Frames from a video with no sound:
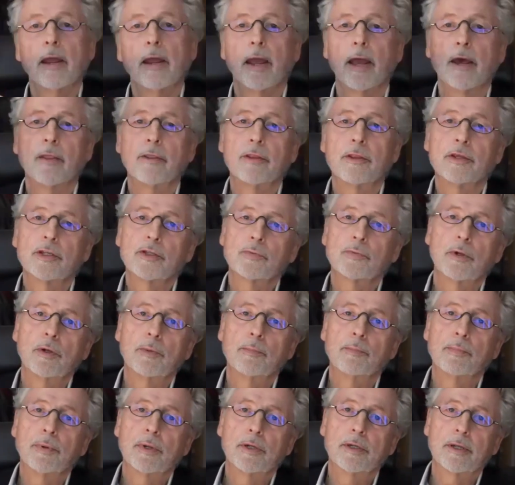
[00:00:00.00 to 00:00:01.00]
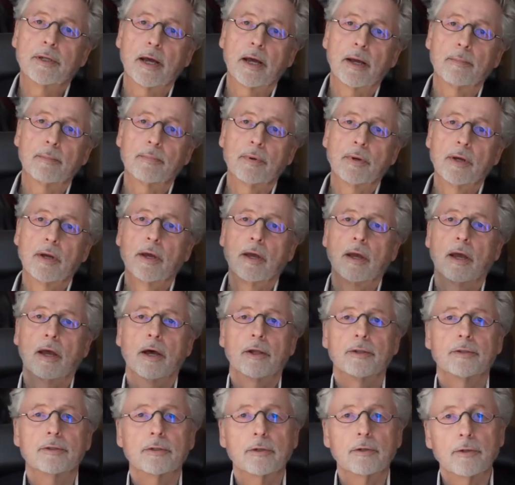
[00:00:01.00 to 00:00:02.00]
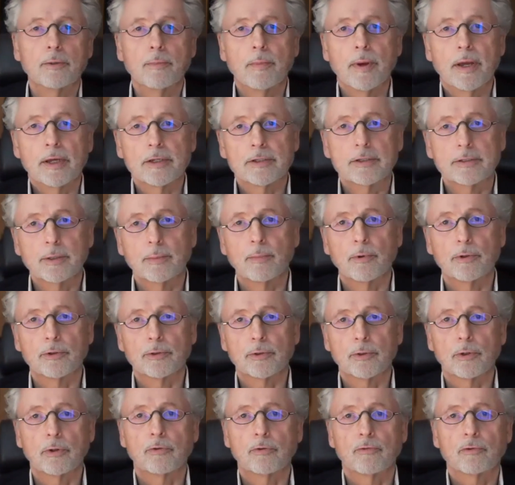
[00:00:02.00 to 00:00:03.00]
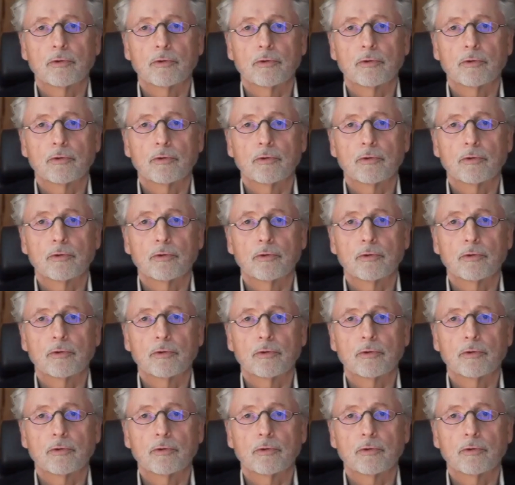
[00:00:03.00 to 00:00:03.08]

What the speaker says: and this will build up until the master module, of